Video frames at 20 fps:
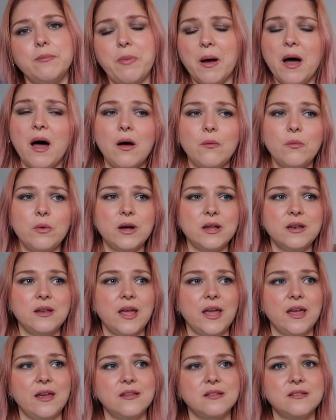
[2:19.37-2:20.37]
Part one
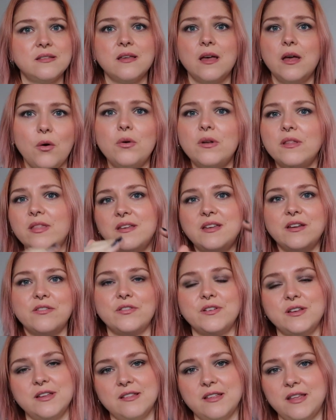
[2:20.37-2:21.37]
is all of the
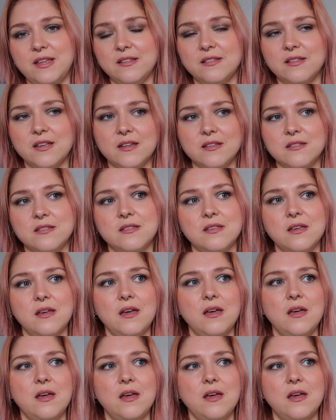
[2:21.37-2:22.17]
different diseases